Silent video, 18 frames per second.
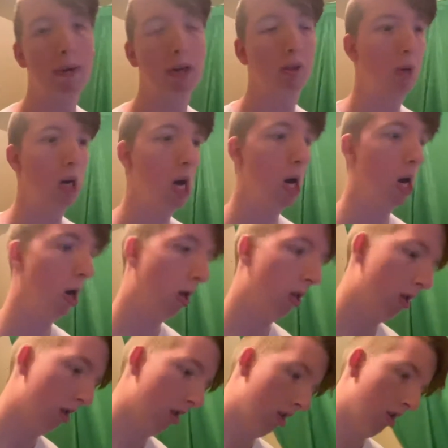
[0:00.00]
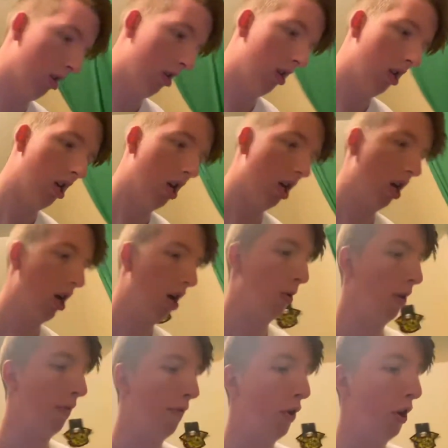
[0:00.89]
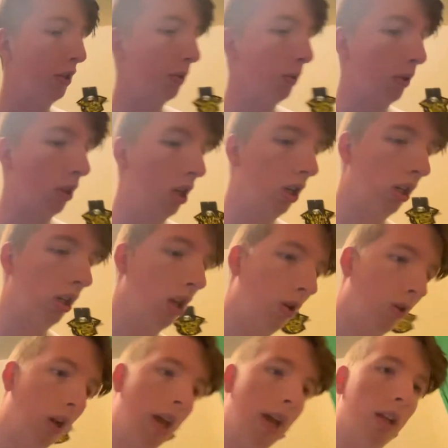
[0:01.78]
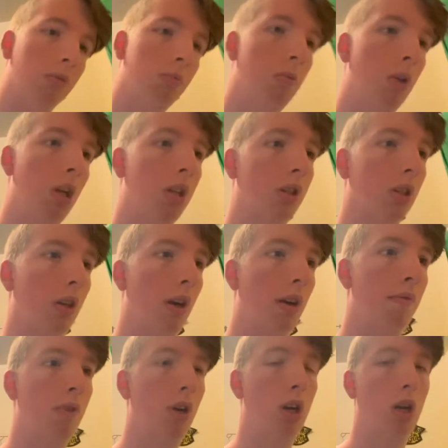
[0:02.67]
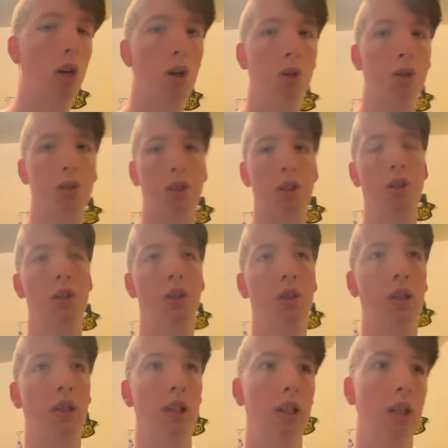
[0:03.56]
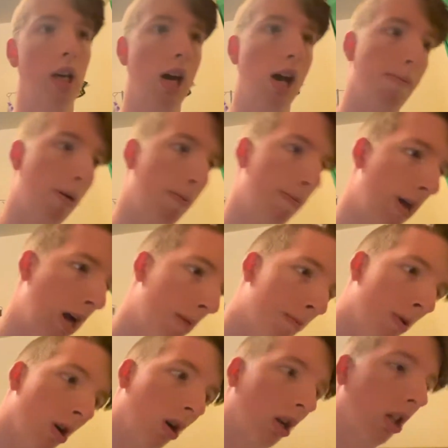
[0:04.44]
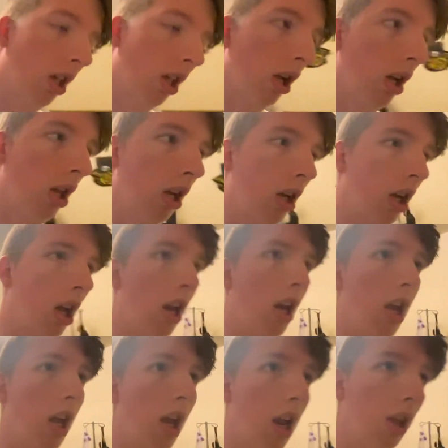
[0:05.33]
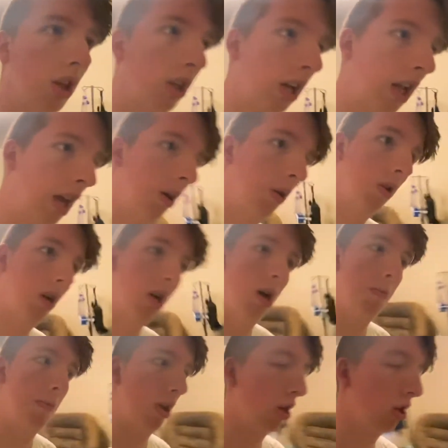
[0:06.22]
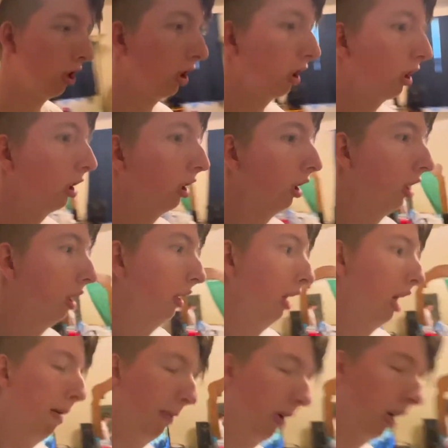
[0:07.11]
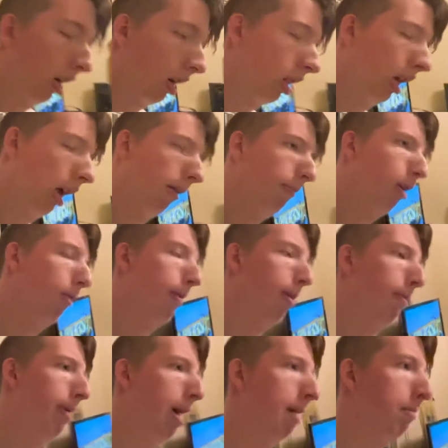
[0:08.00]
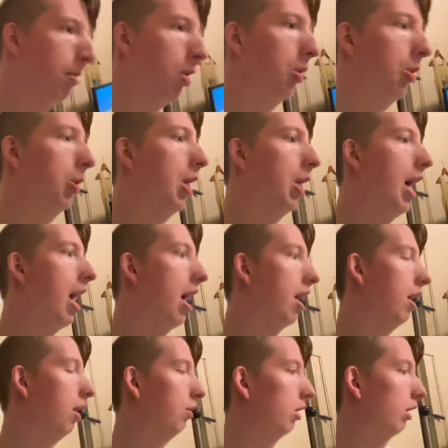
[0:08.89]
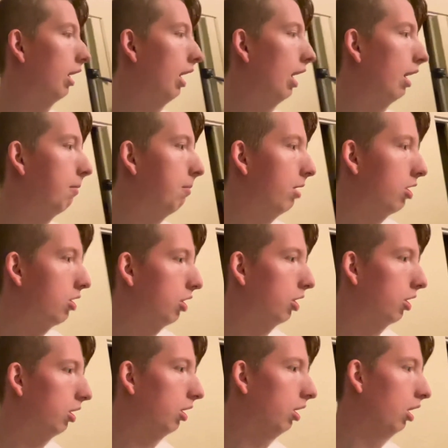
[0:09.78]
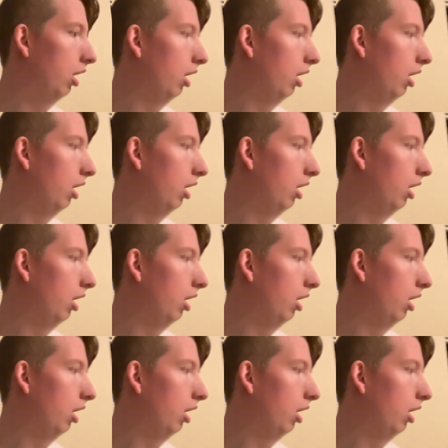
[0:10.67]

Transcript: as well. Uh, well, first I'm gonna go take some Instagram photos of my papa cleaning, and then I'm gonna take a picture. I mean, not cleaning, but am my papa doing that, and I'm gonna take a picture